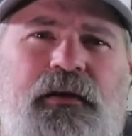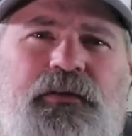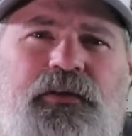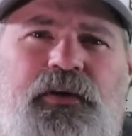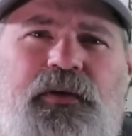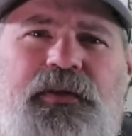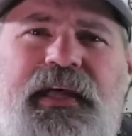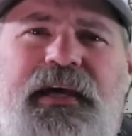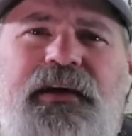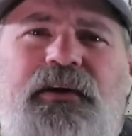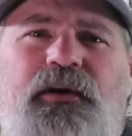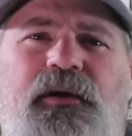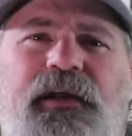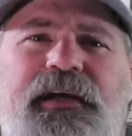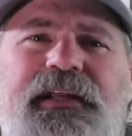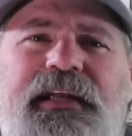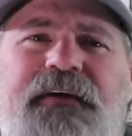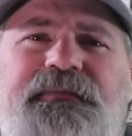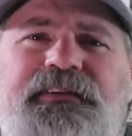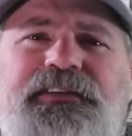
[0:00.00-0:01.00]
Do you think
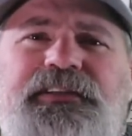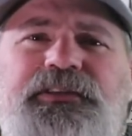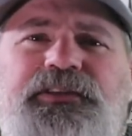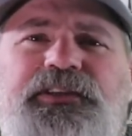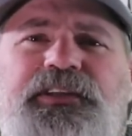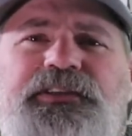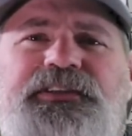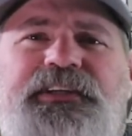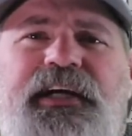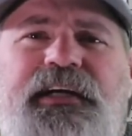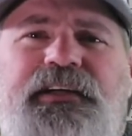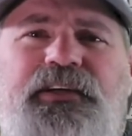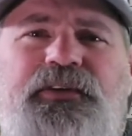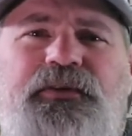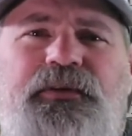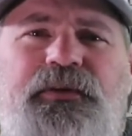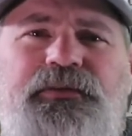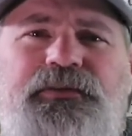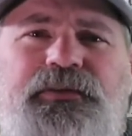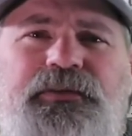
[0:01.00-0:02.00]
Harley Davidson should stick to
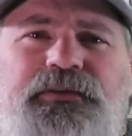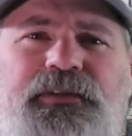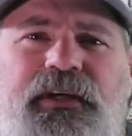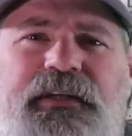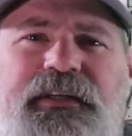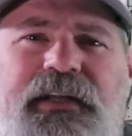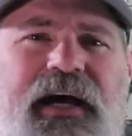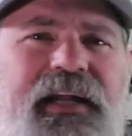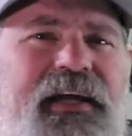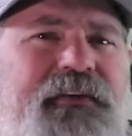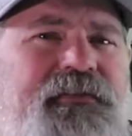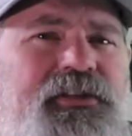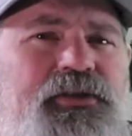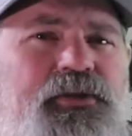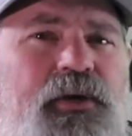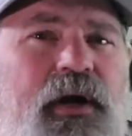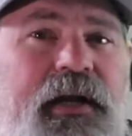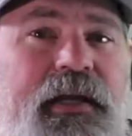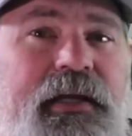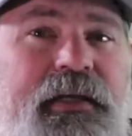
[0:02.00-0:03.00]
cruisers and not even
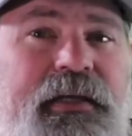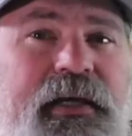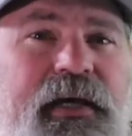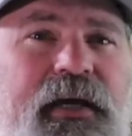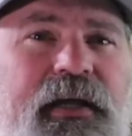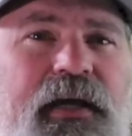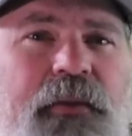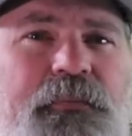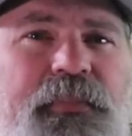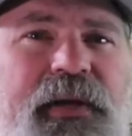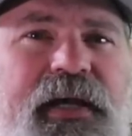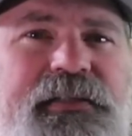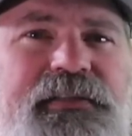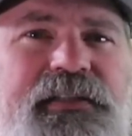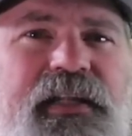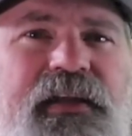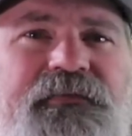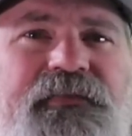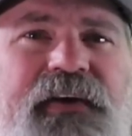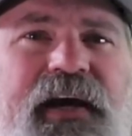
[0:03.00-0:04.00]
try to get a piece
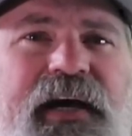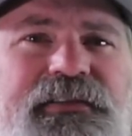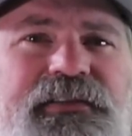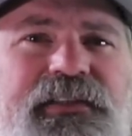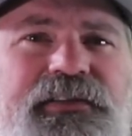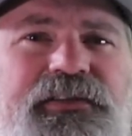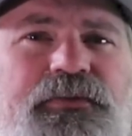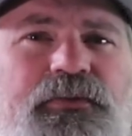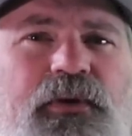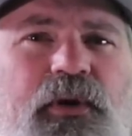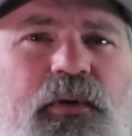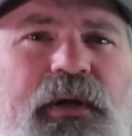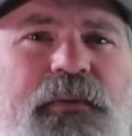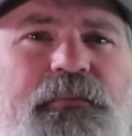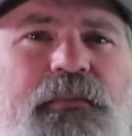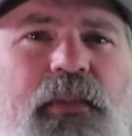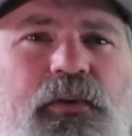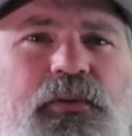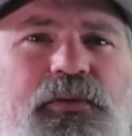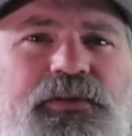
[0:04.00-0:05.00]
of the fastest
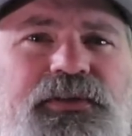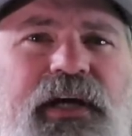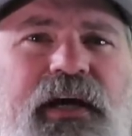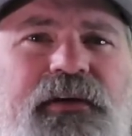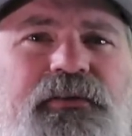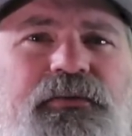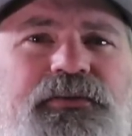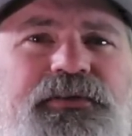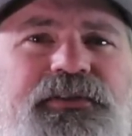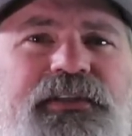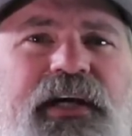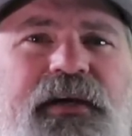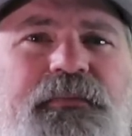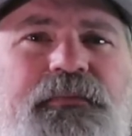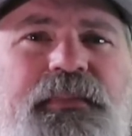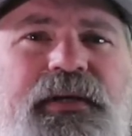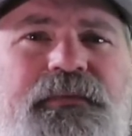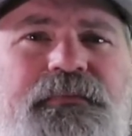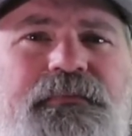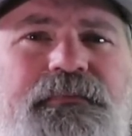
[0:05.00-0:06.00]
growing motorcycle
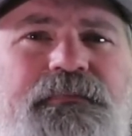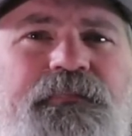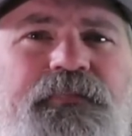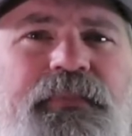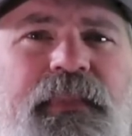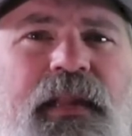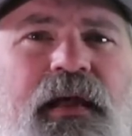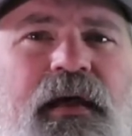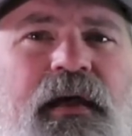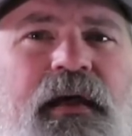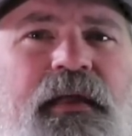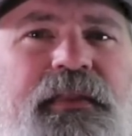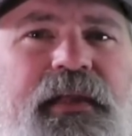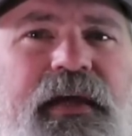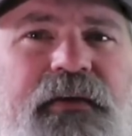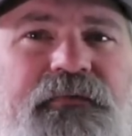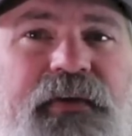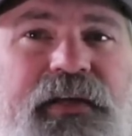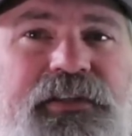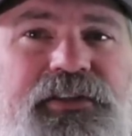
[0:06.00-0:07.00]
segment,
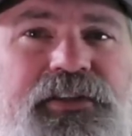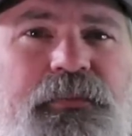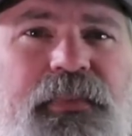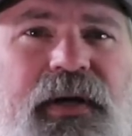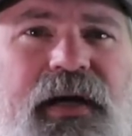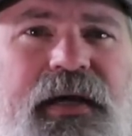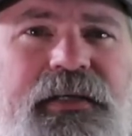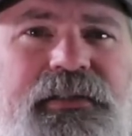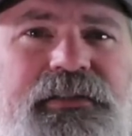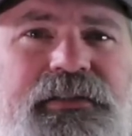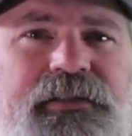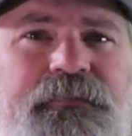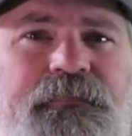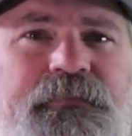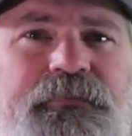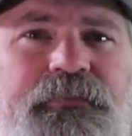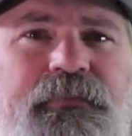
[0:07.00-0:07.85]
the adventure bikes?